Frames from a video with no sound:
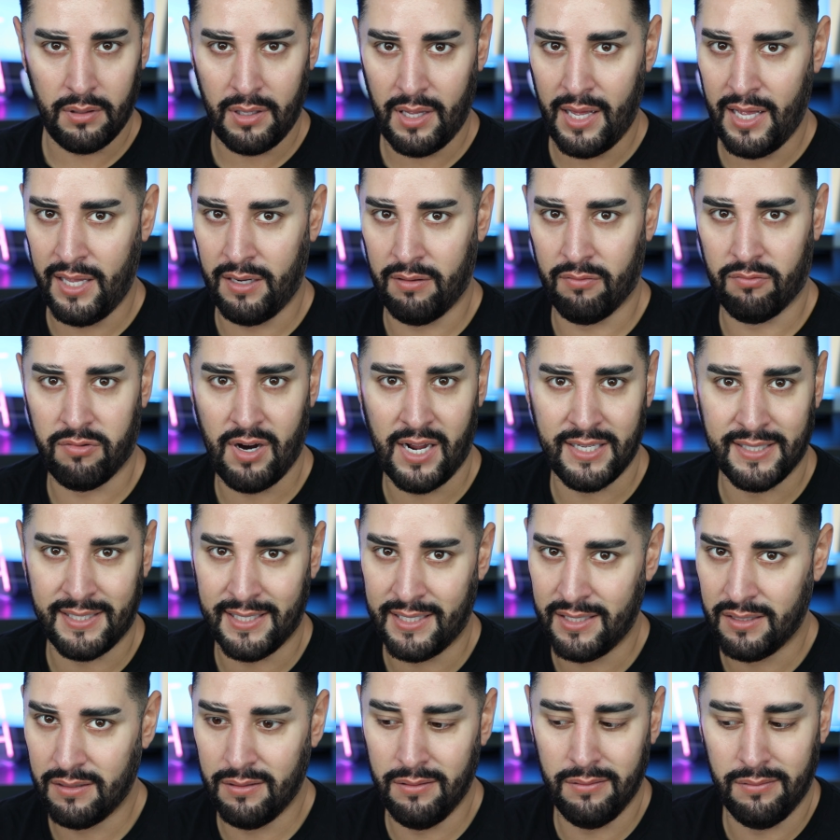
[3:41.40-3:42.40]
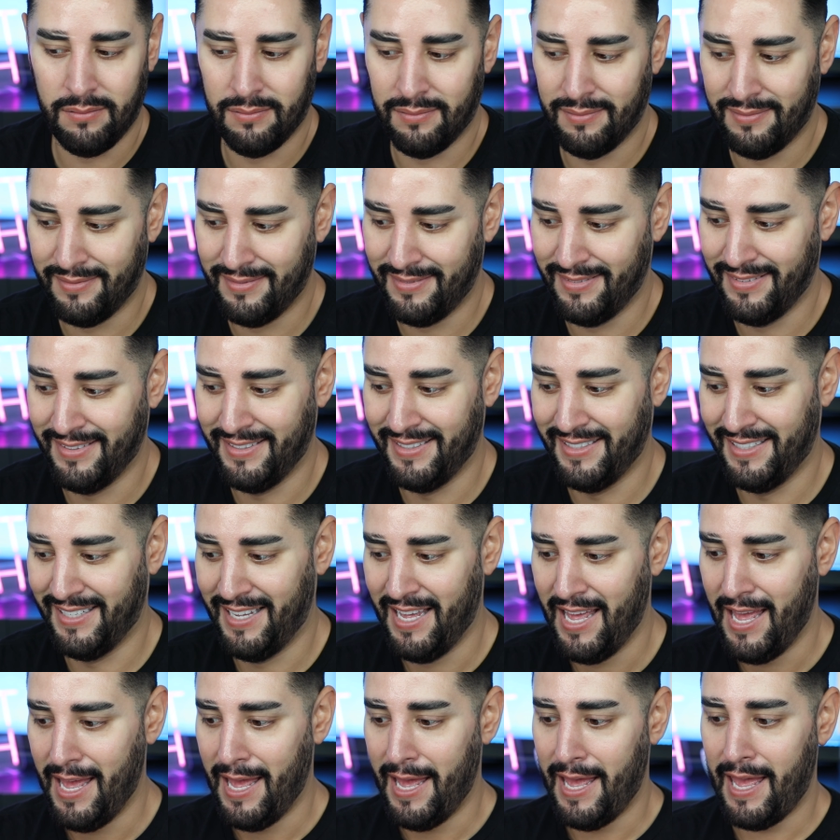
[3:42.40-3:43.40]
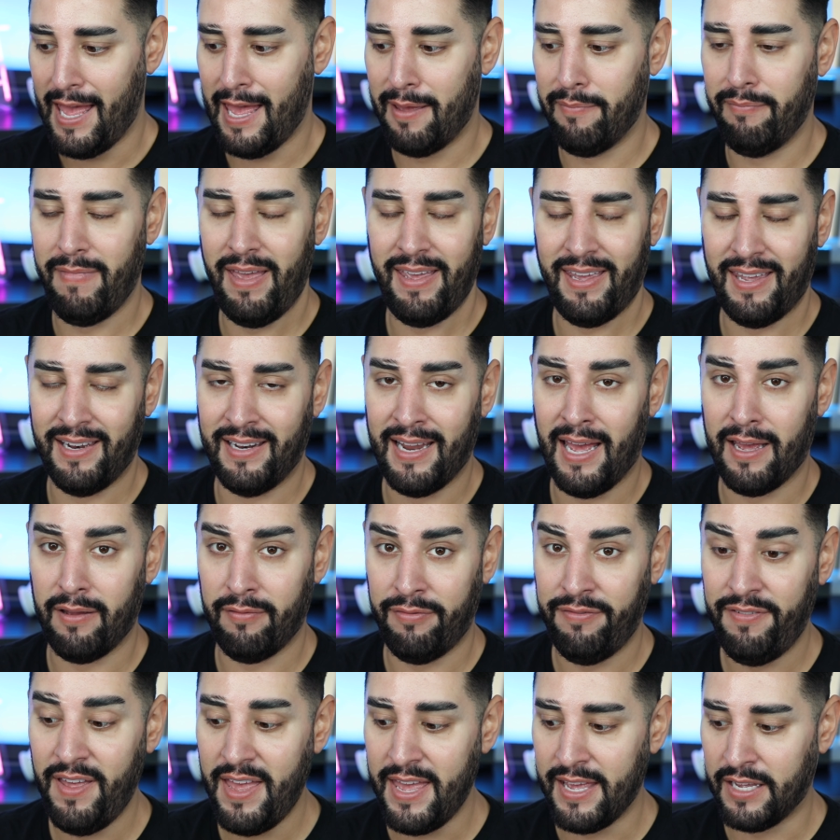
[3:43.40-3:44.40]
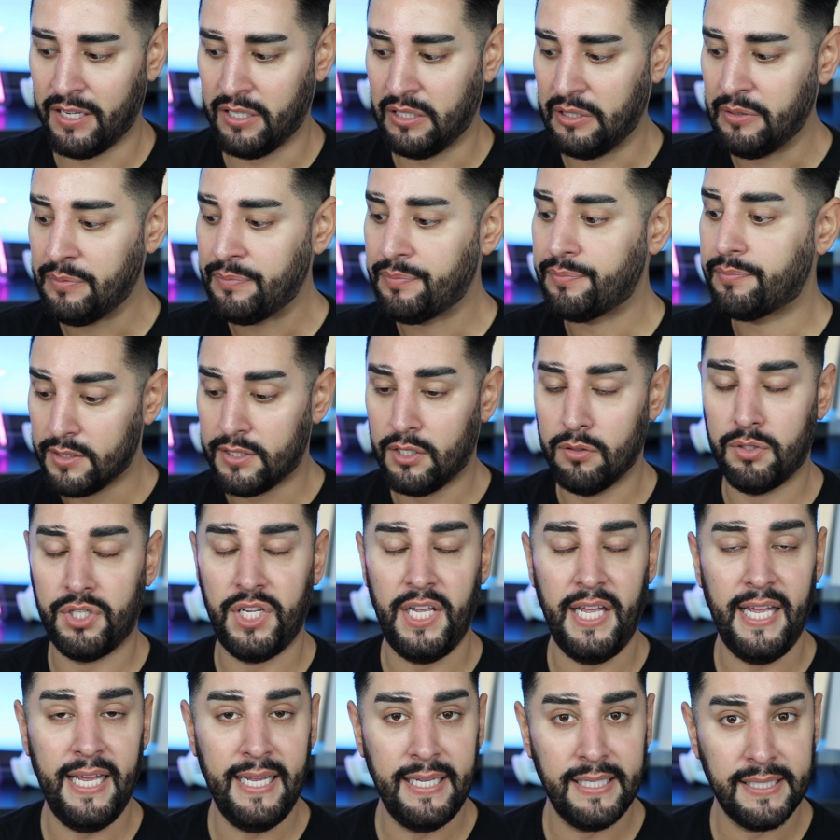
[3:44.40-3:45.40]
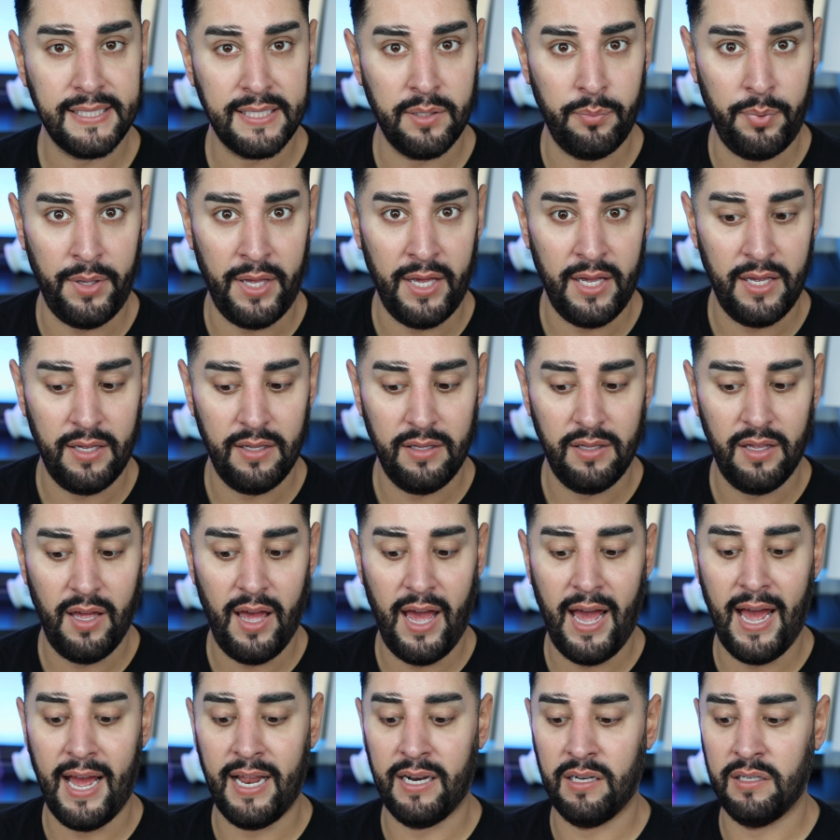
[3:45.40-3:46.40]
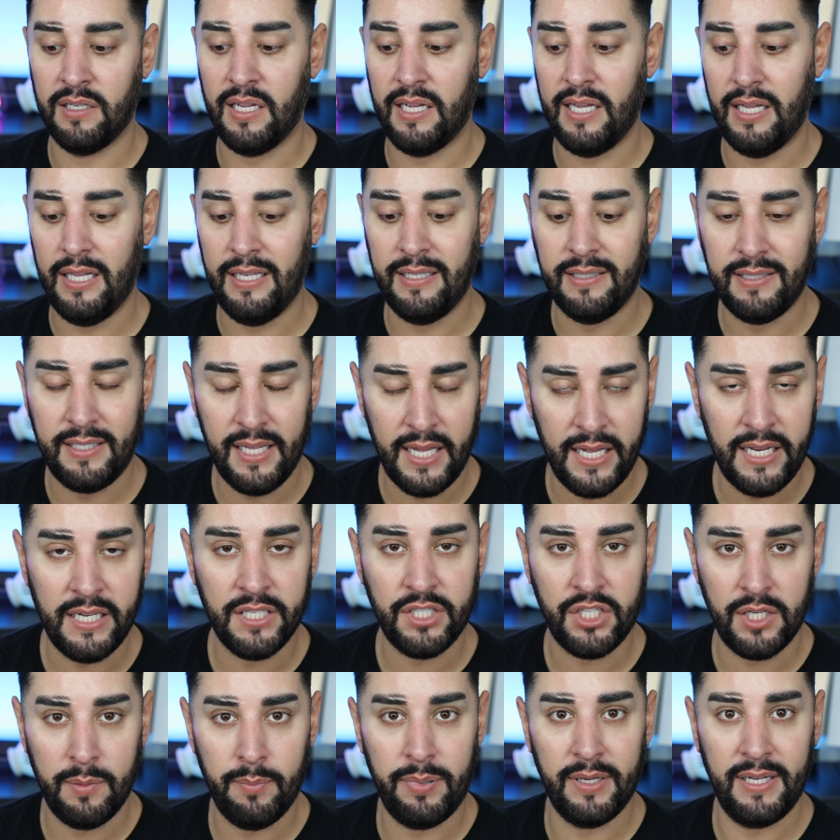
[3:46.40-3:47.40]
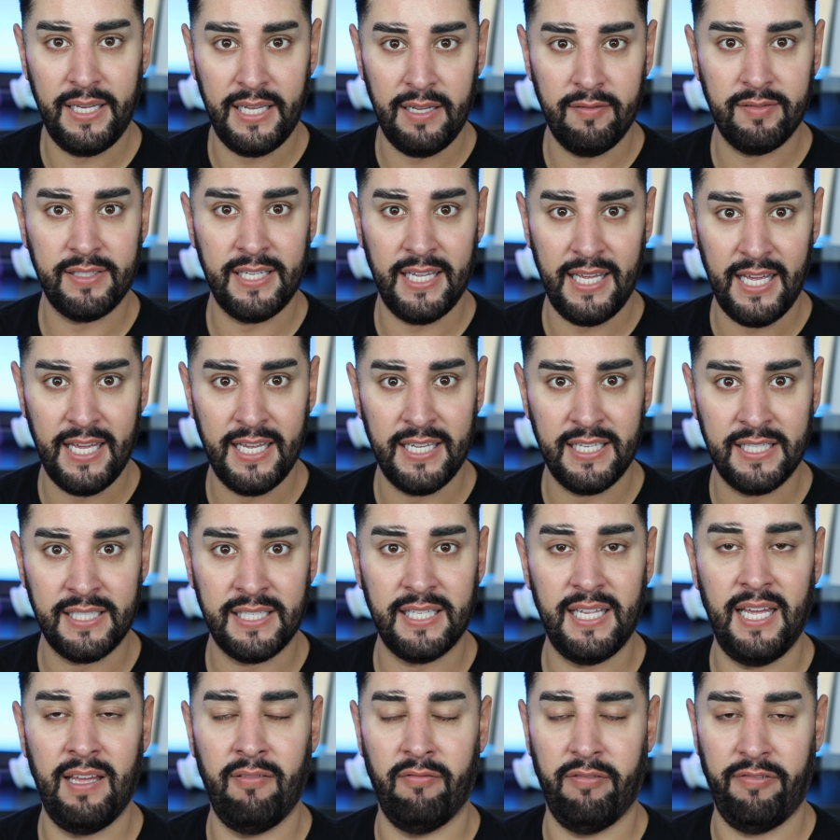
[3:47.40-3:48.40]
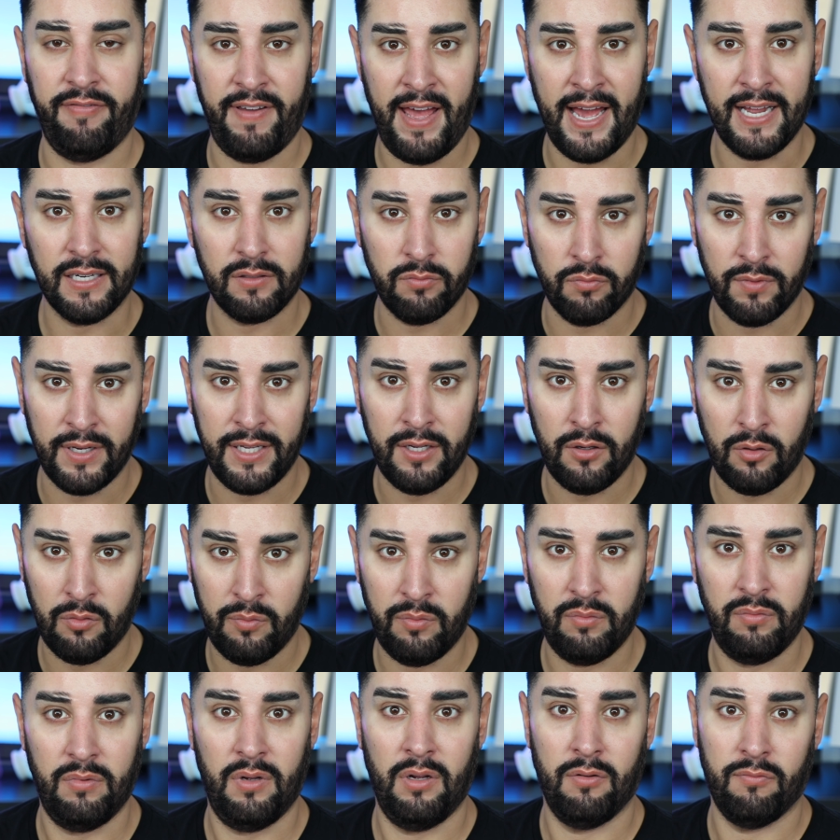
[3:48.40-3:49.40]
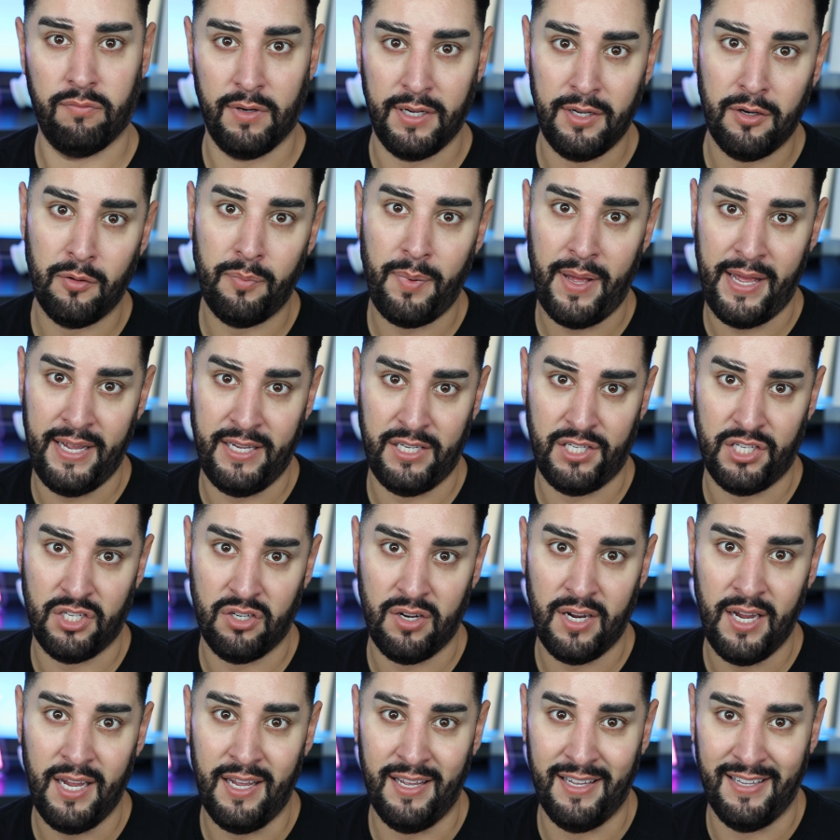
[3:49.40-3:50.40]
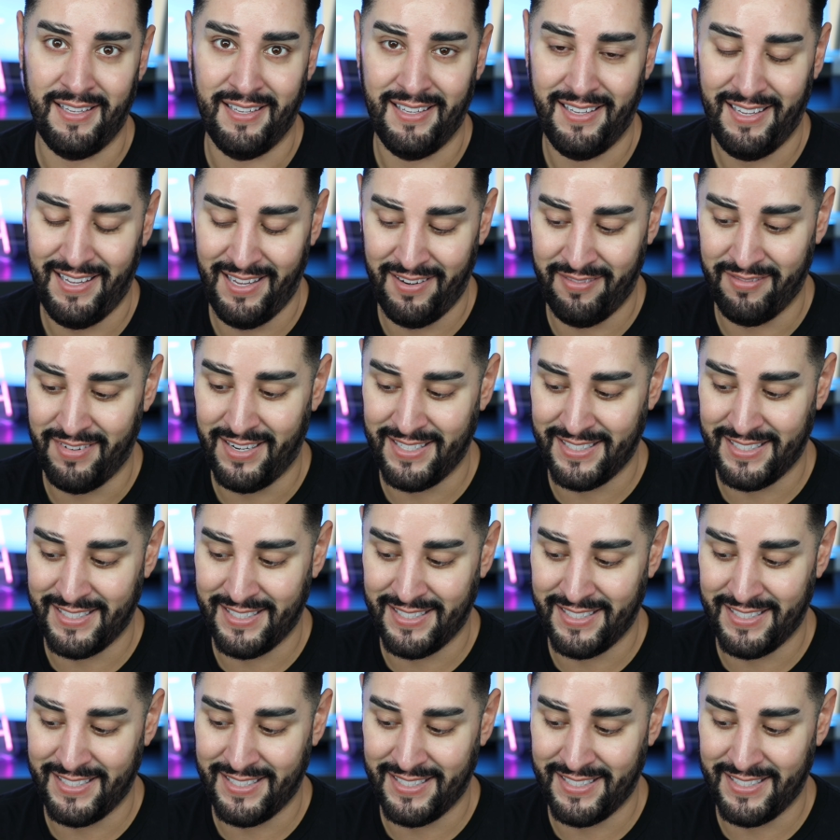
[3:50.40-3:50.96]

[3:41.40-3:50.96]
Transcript: in resin and making that a thing. So she eats a bit, and indeed she believes it is in fact a real pastry in